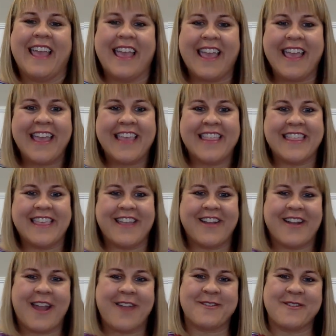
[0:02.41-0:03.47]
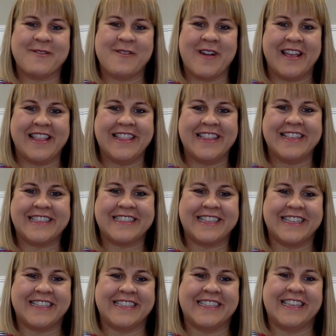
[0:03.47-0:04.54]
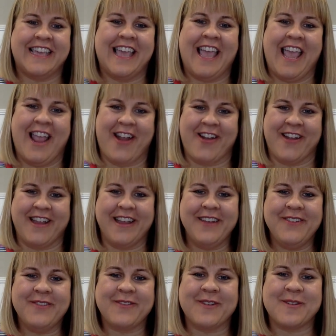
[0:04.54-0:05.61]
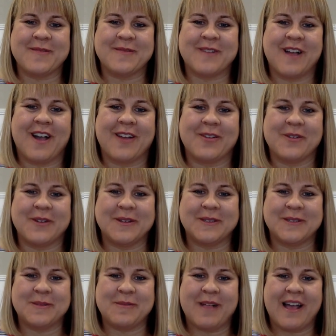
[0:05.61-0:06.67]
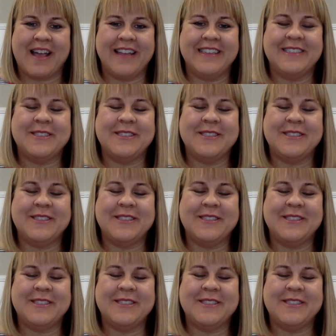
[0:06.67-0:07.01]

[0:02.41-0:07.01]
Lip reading: Hey there, everyone. This is Karen from God Oil Supply.